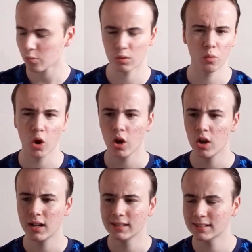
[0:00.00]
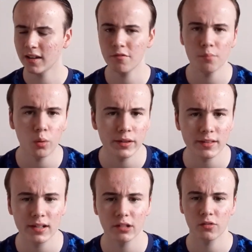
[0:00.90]
We're what? Seven points
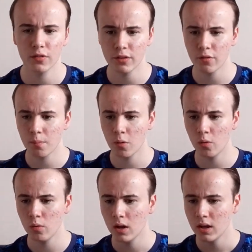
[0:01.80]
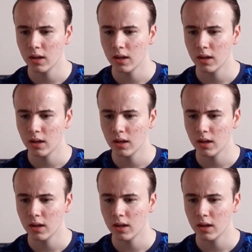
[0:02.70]
clear of Liverpool.